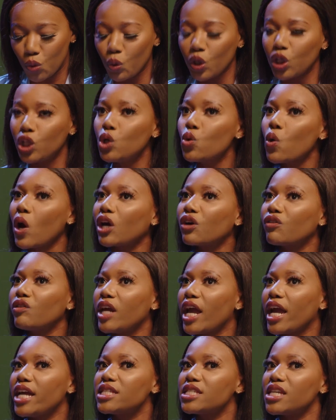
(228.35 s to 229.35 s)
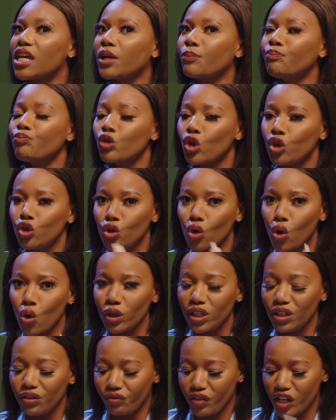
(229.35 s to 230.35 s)
When you are creating your
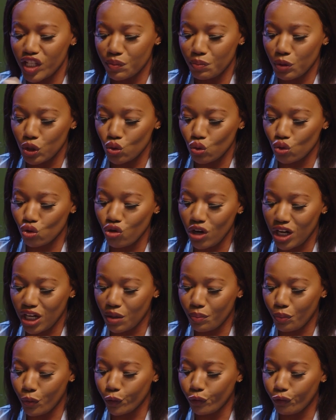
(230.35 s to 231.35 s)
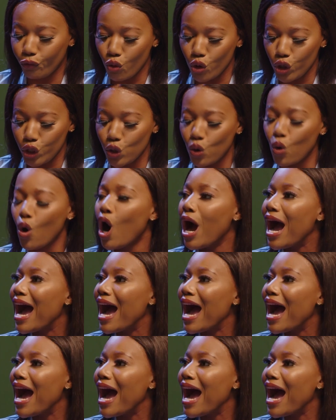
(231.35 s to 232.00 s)
investment or trading portfolio,